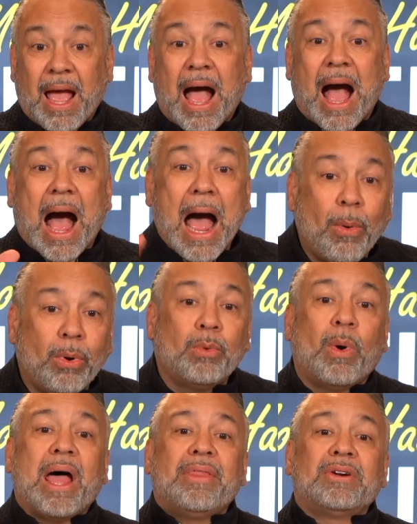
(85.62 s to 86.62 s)
I would
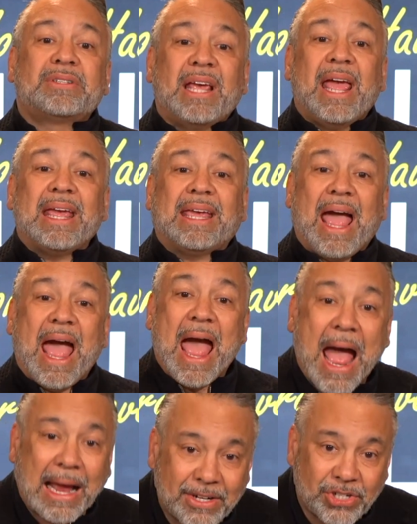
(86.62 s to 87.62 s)
rather take
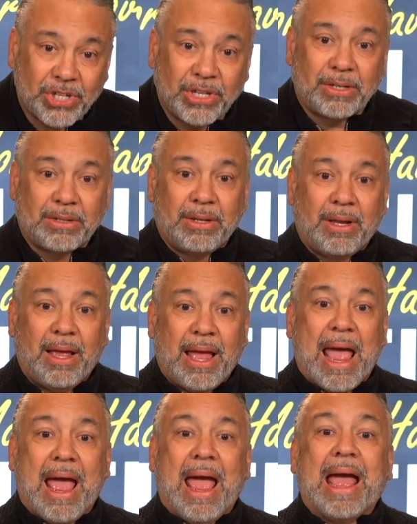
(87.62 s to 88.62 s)
action
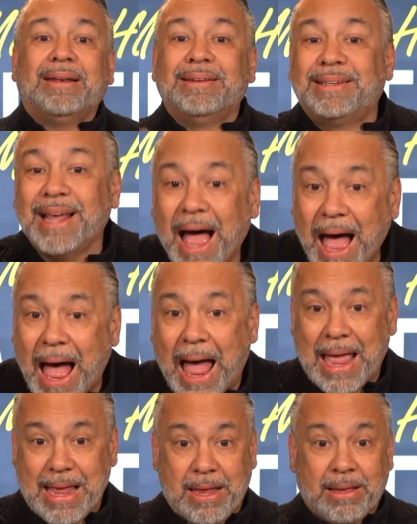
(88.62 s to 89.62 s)
and die